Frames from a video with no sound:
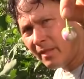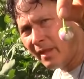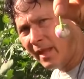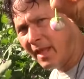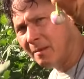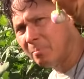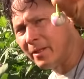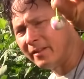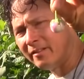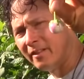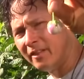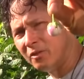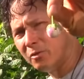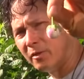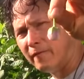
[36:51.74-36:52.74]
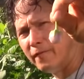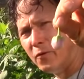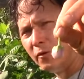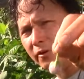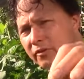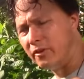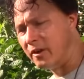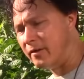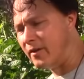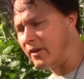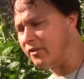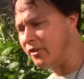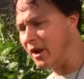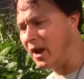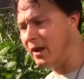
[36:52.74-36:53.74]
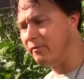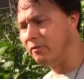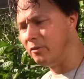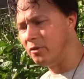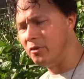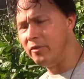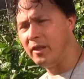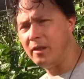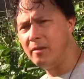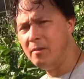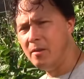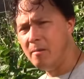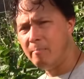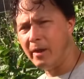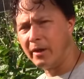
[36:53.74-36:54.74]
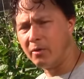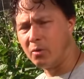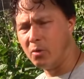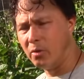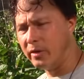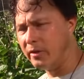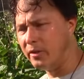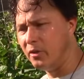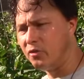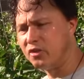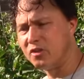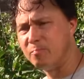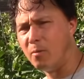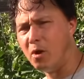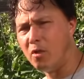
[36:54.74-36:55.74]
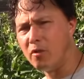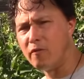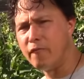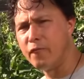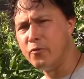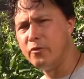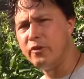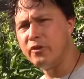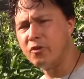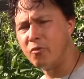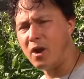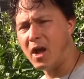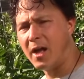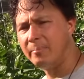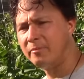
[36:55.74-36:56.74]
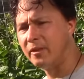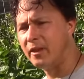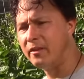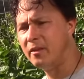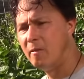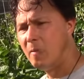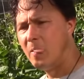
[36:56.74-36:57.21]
eggplants, and that's what they focus on. And actually, I've learned that by growing, you know, smaller fruited crops like